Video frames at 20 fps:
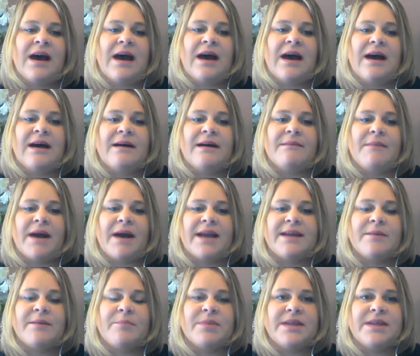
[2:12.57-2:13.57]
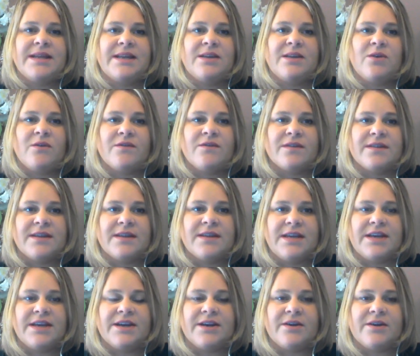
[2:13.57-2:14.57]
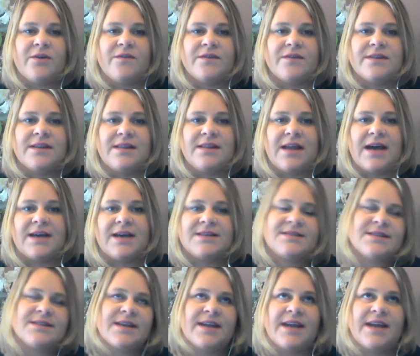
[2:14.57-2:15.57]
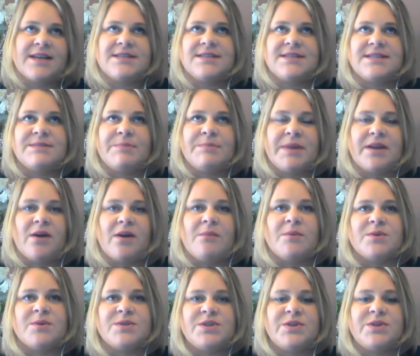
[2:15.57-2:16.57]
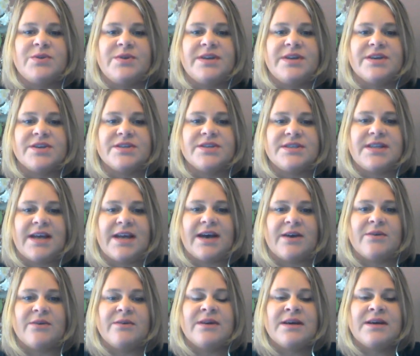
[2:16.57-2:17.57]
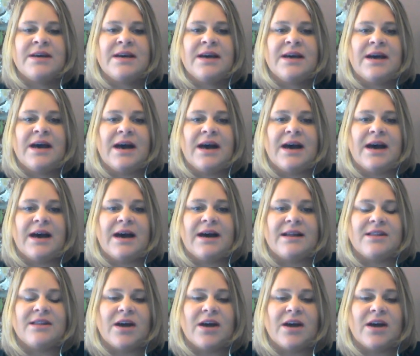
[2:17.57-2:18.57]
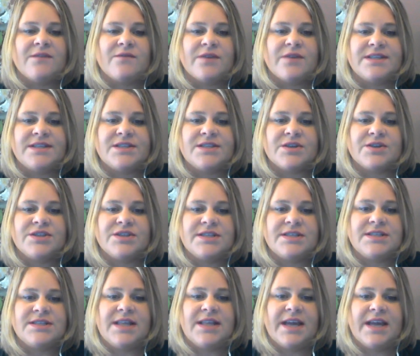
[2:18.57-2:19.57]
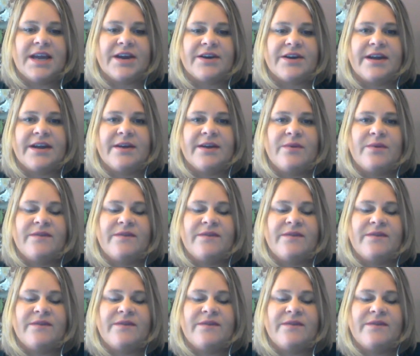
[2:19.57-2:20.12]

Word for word: I completed over the last, I guess it's been almost 2 years now, a lot of research into the area.